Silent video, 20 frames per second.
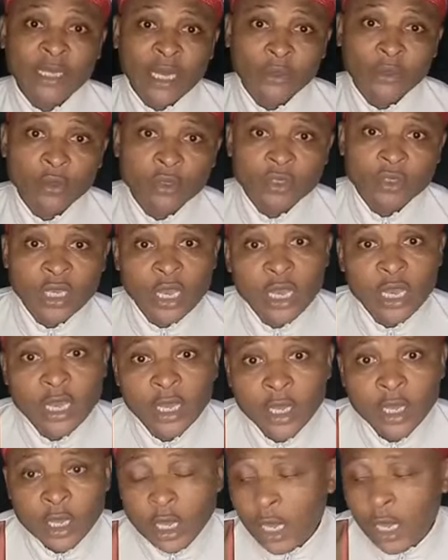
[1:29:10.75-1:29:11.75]
Kanu's
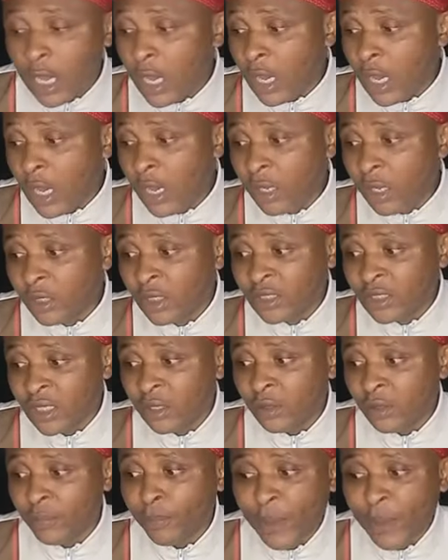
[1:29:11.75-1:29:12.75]
this
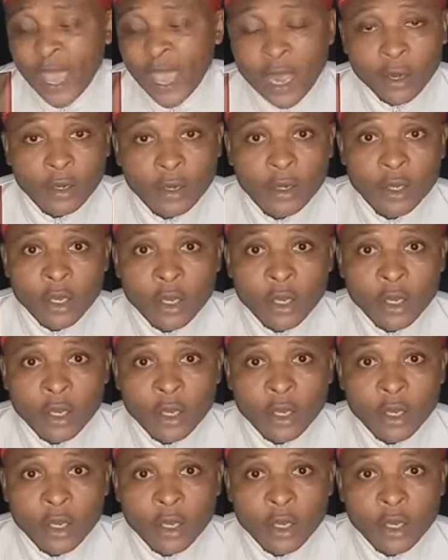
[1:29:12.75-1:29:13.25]
thing bail.